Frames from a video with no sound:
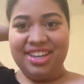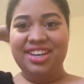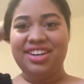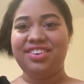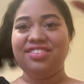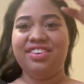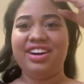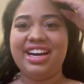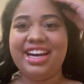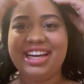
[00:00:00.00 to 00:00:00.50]

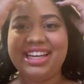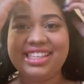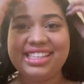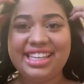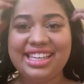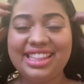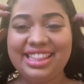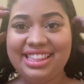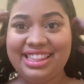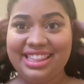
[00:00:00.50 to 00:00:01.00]
Right,
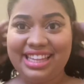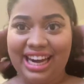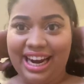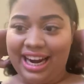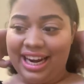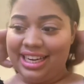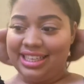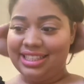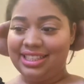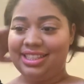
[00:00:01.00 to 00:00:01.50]

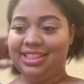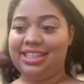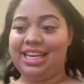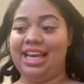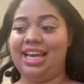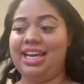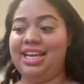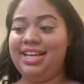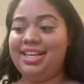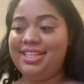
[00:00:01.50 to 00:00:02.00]
that
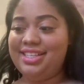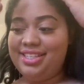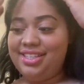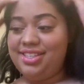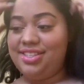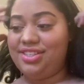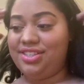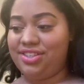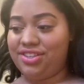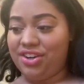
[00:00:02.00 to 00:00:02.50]

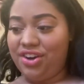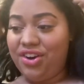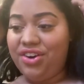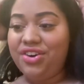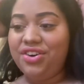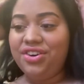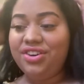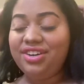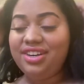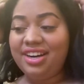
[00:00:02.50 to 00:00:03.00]
is
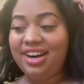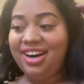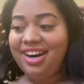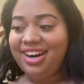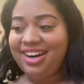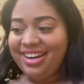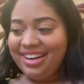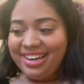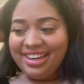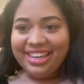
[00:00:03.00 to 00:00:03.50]
so
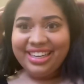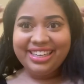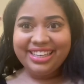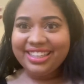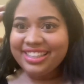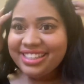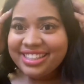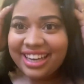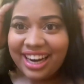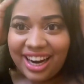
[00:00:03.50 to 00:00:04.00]

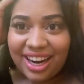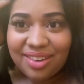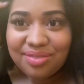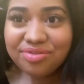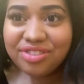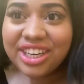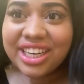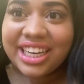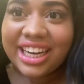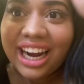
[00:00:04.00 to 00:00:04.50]
nice. I'm
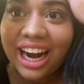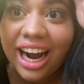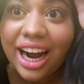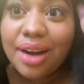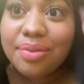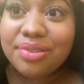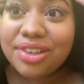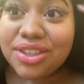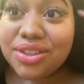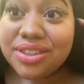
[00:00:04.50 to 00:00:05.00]
really
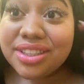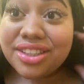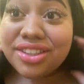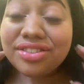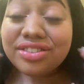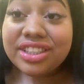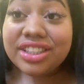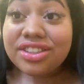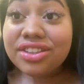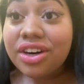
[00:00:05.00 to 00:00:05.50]
happy with the
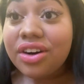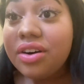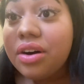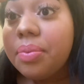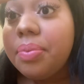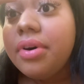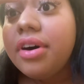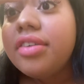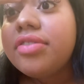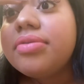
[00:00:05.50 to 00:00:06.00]
result,
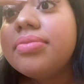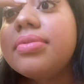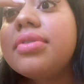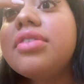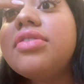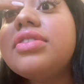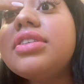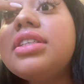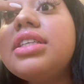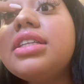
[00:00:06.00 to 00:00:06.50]
apart from
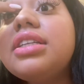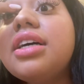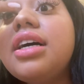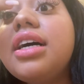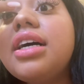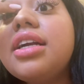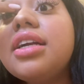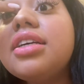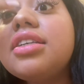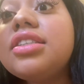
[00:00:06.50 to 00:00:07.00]
obviously the
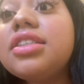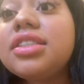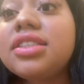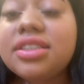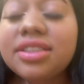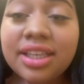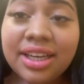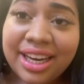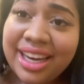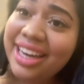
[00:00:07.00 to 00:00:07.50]
eyelashes
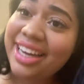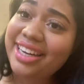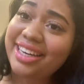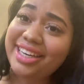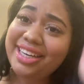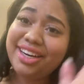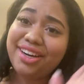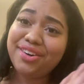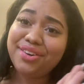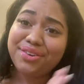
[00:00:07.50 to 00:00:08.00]
need
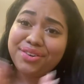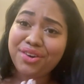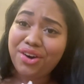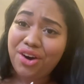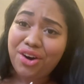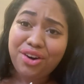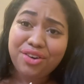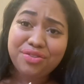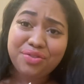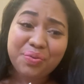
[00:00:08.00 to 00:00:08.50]
a
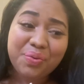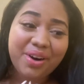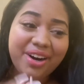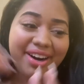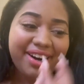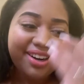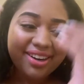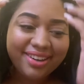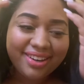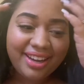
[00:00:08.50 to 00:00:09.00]
lot of
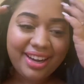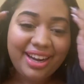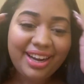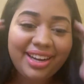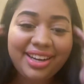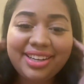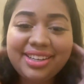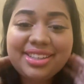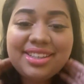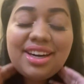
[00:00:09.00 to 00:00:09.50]
work,
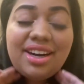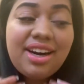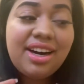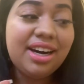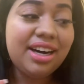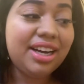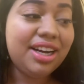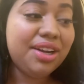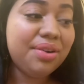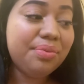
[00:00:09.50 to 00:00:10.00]
and
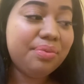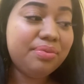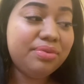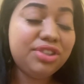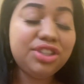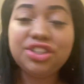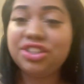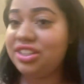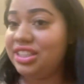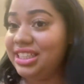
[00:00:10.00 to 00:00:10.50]
I
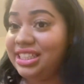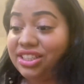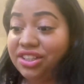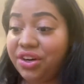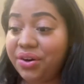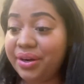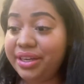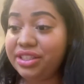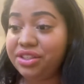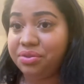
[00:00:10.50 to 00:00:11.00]
just need to go
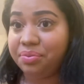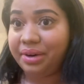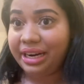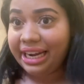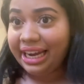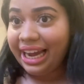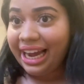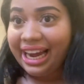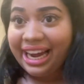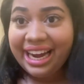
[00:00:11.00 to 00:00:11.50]
and do my
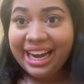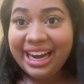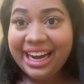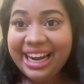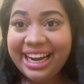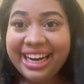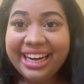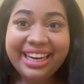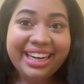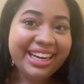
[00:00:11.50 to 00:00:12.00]

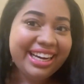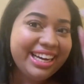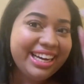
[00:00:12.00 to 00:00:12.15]
hair,